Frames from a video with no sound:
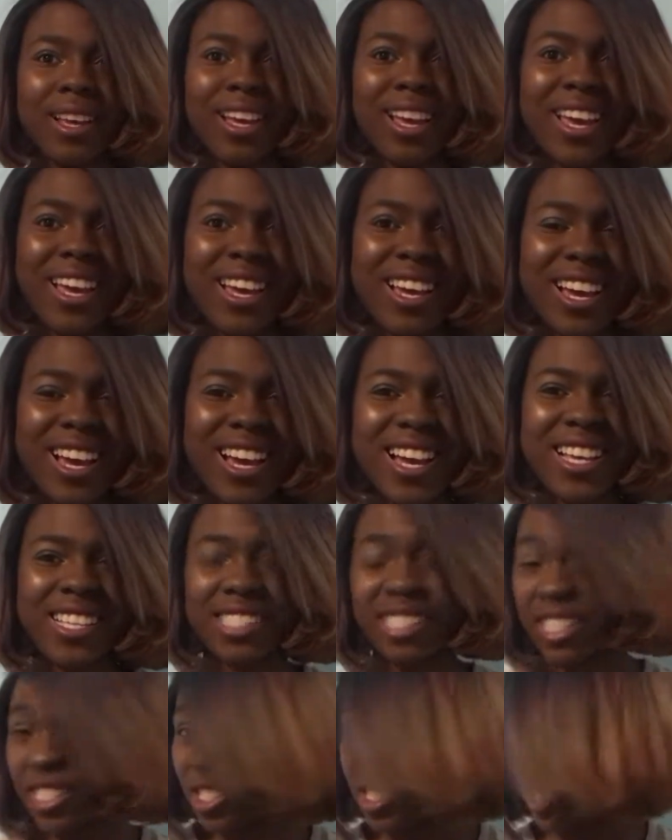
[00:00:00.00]
Hey
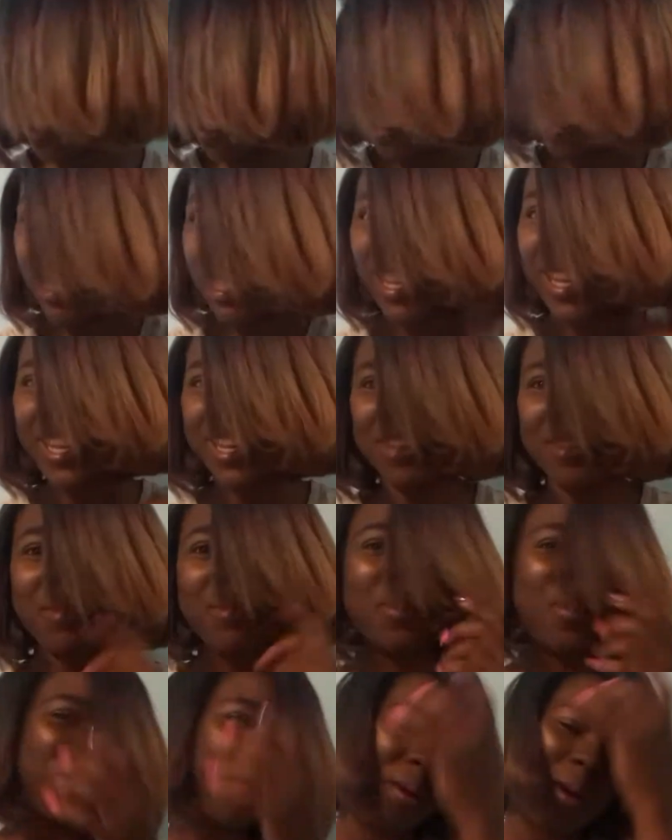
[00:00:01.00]
guys, it's your girl Candy
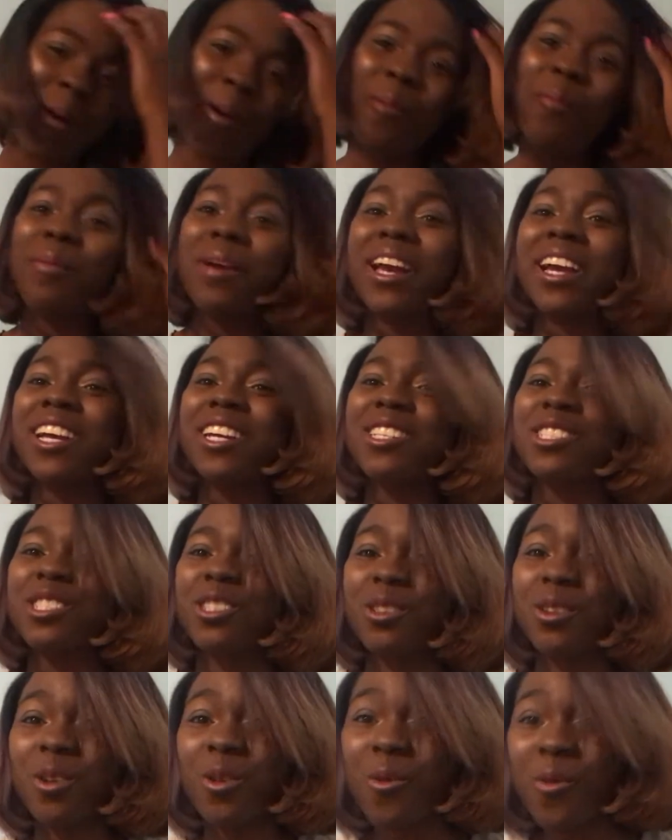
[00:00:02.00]
Boo back at
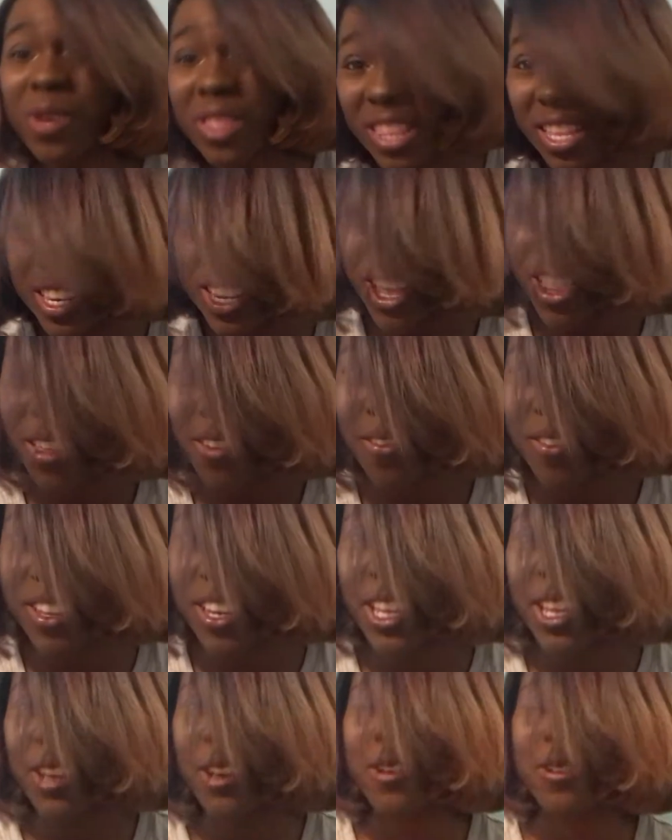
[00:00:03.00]
you with another
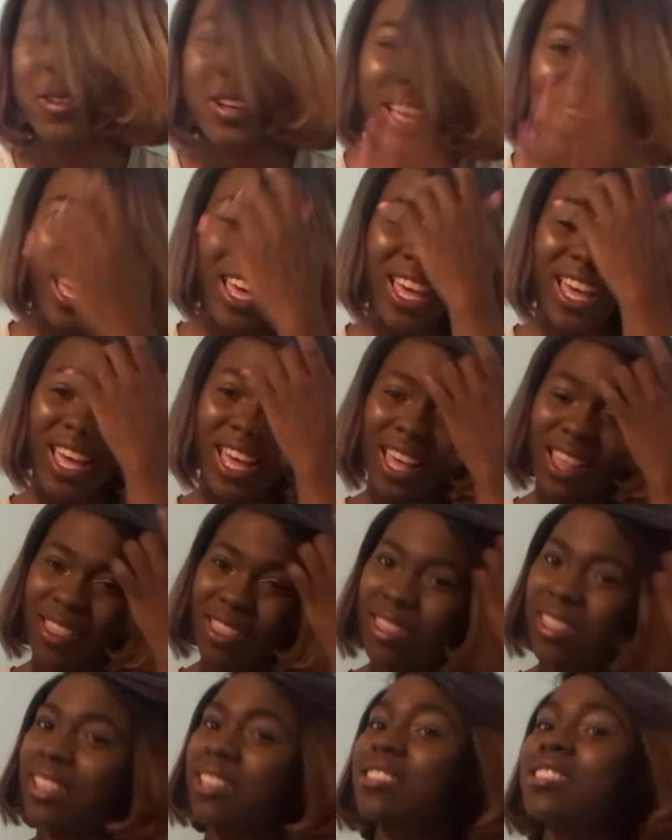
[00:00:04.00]
video,
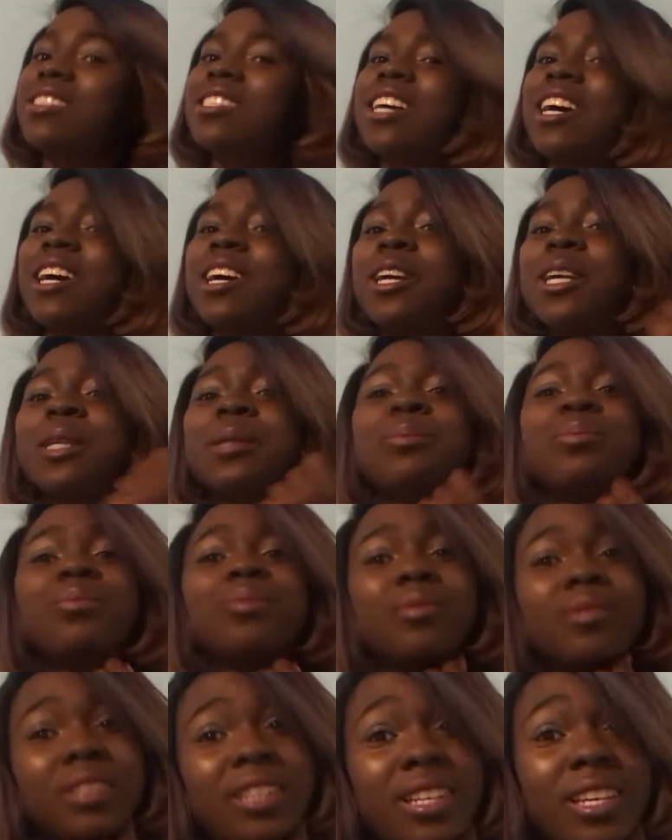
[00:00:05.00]
and this time,
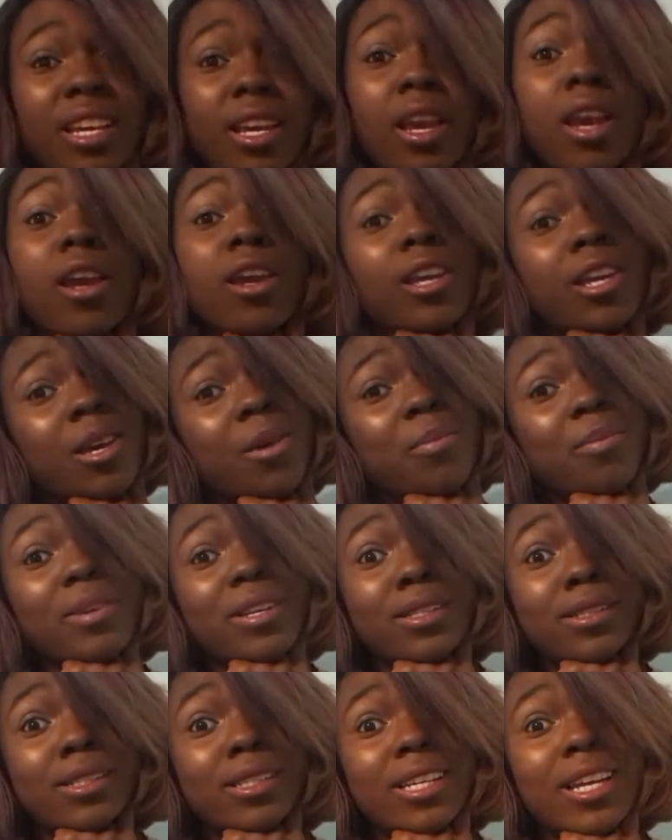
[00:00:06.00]

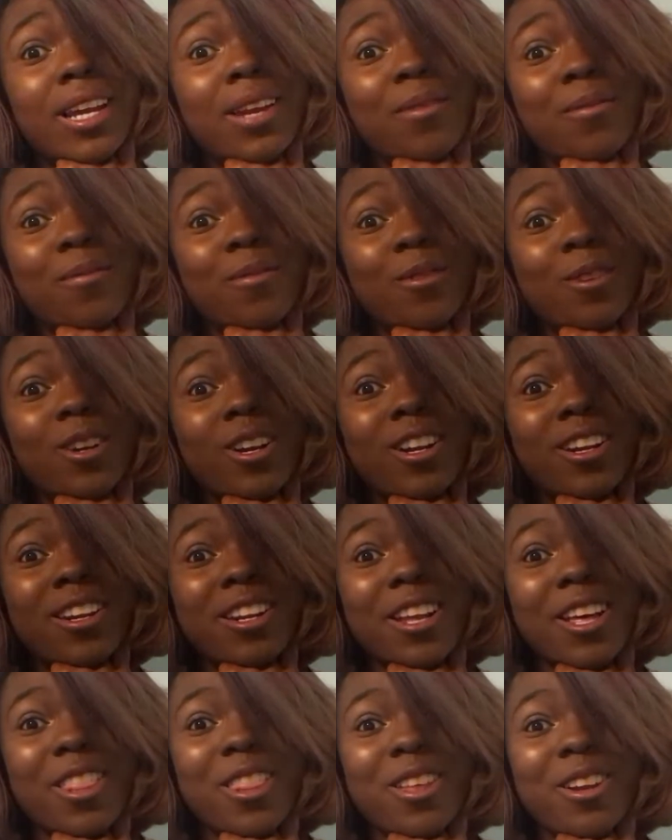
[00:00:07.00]
it's time for
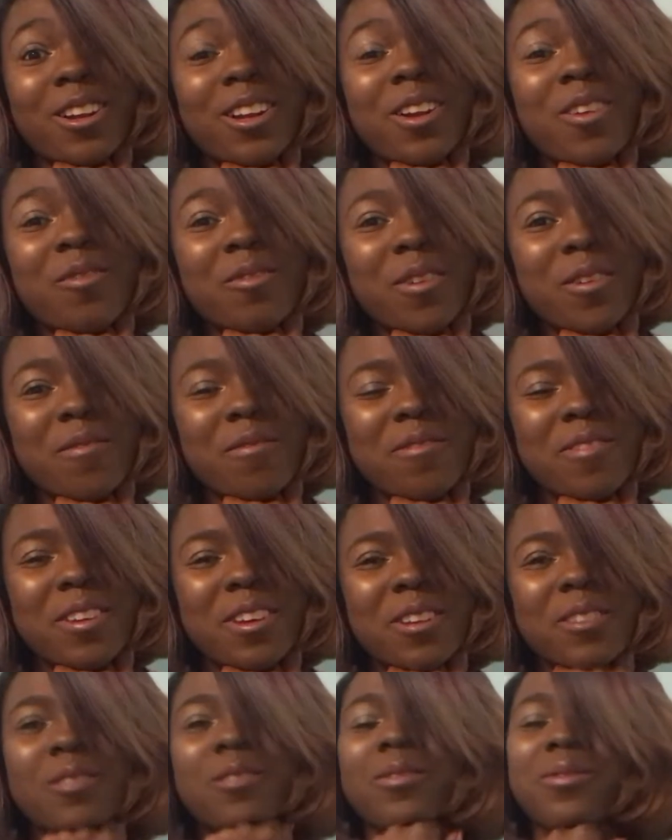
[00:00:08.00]
another
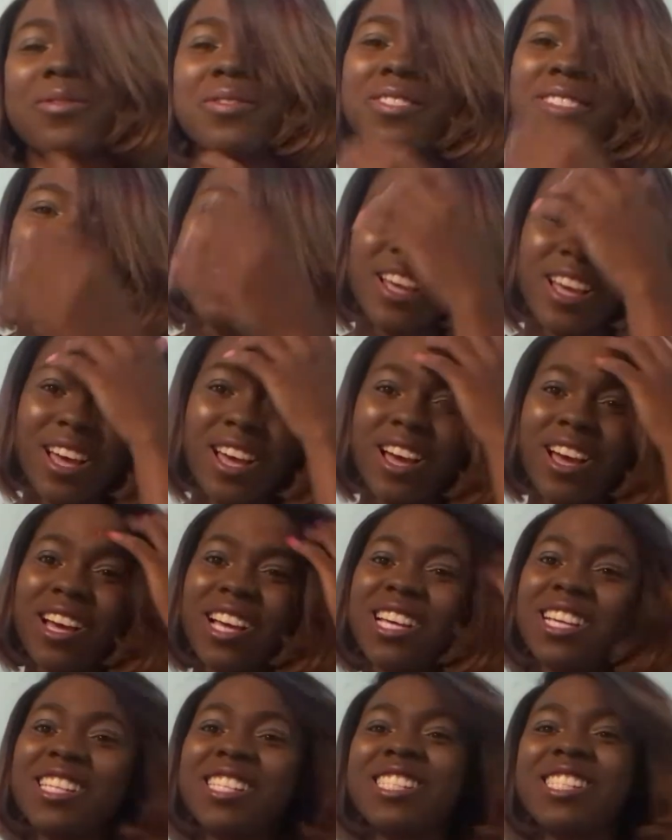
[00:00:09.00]
review.
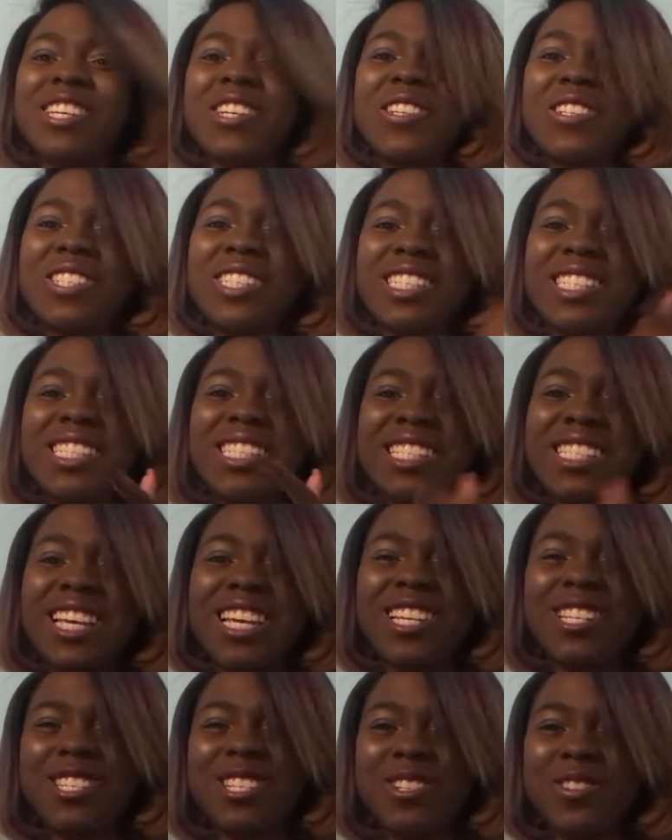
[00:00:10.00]
So
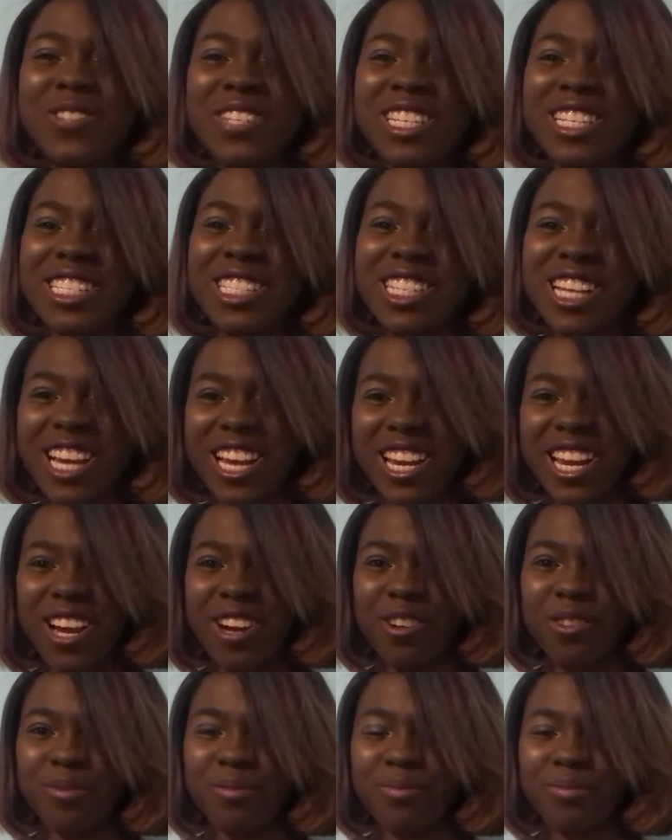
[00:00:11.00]
stay tuned and check it
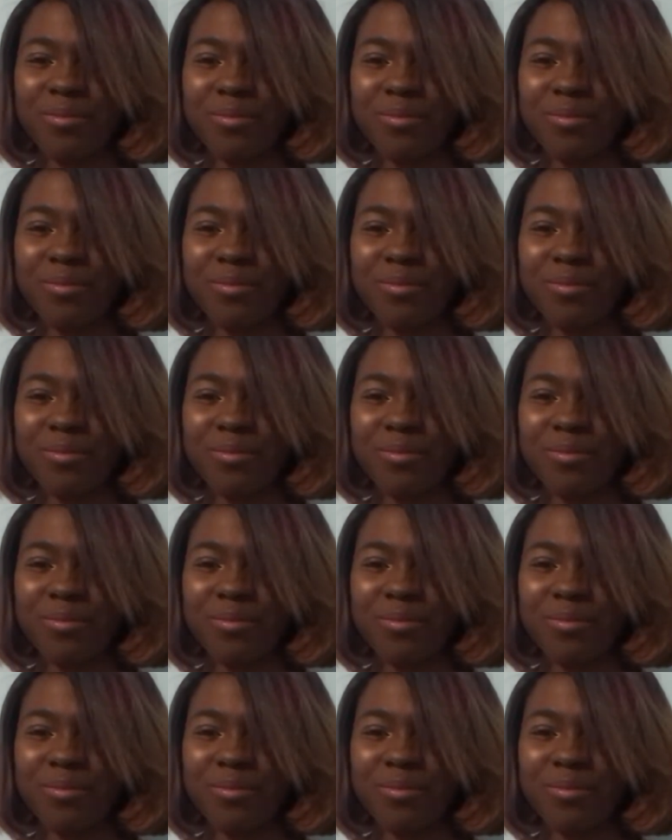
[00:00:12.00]
out.